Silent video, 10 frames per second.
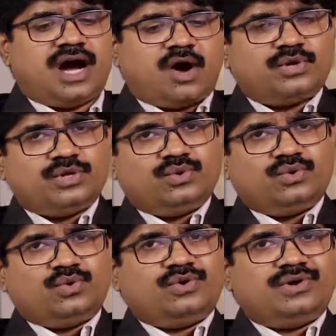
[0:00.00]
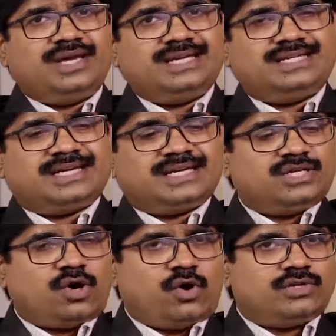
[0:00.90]
How do you
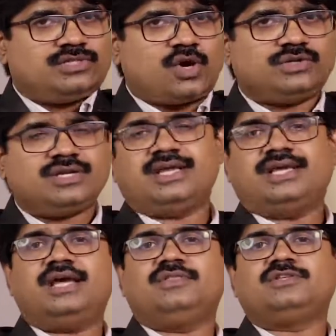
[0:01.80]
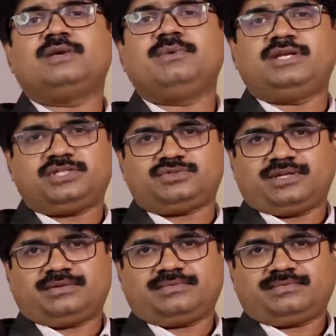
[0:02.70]
integrate horizontally in the same industry?
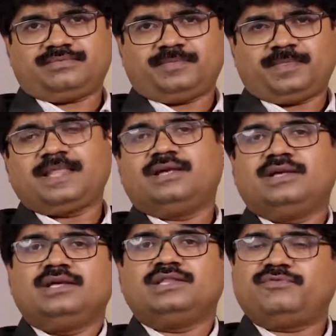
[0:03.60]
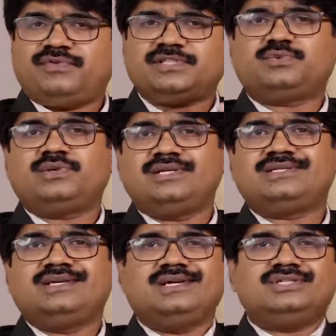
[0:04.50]
The first one
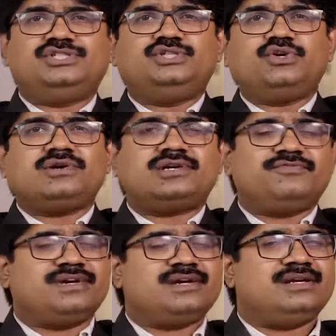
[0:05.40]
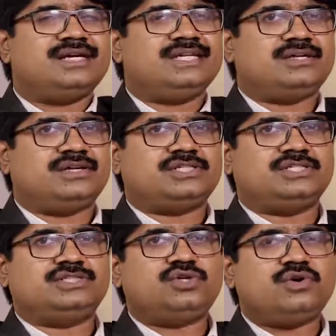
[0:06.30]
is geographical
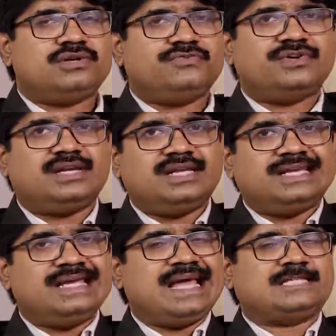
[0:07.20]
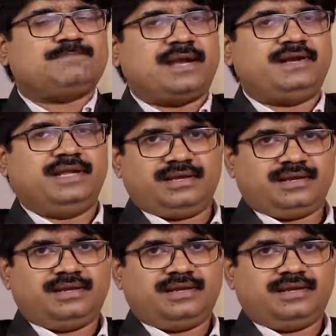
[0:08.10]
integration, geographically expanding.